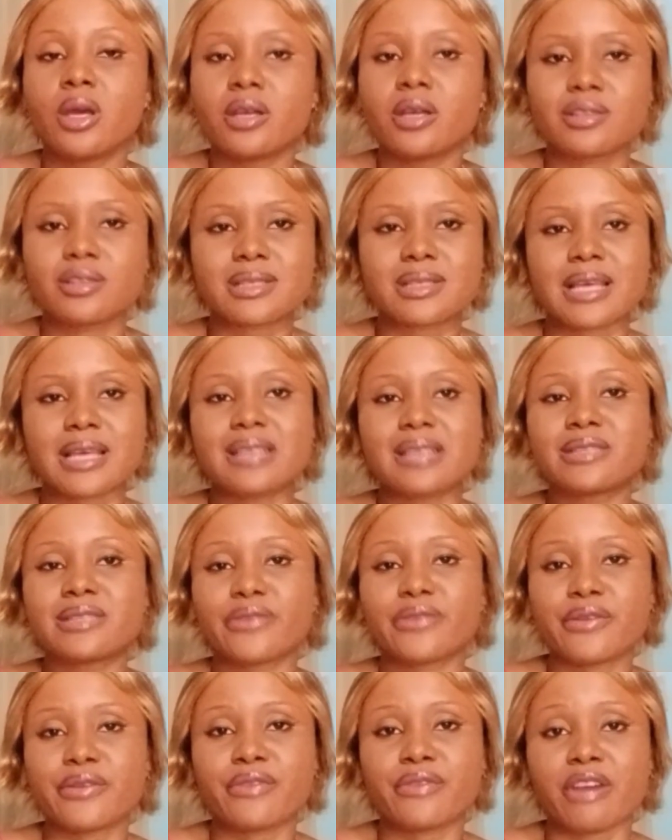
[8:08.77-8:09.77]
Just get, it's
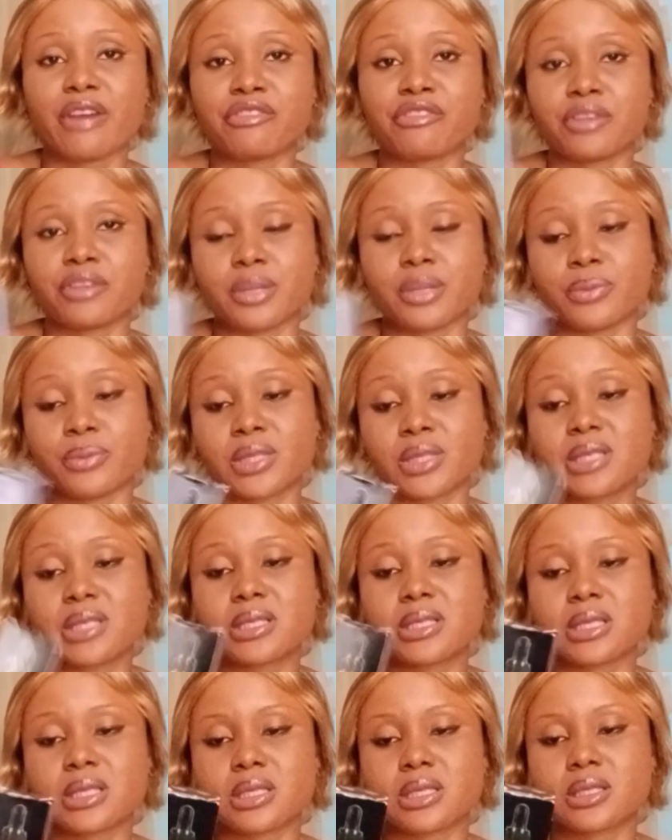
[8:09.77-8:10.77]
very, very affordable. This
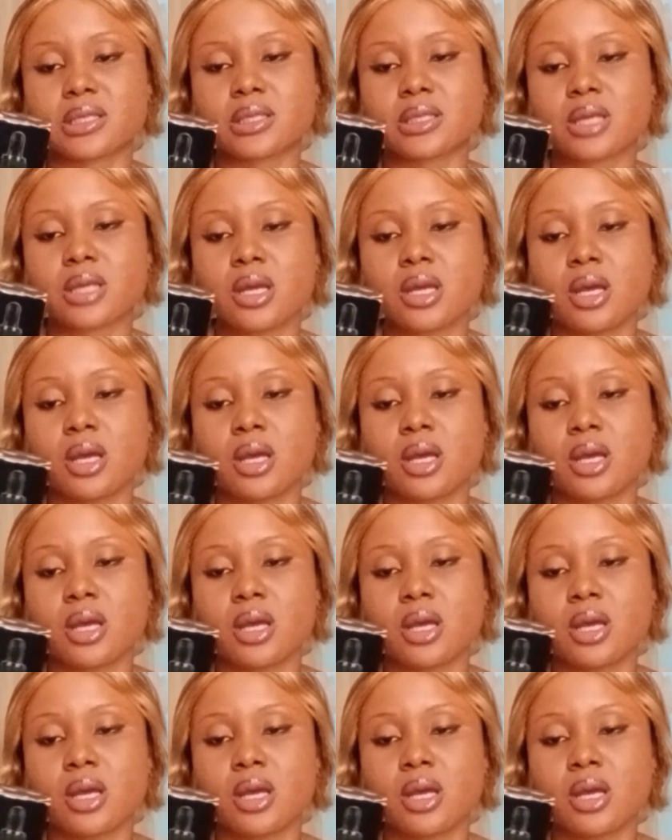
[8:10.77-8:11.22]
is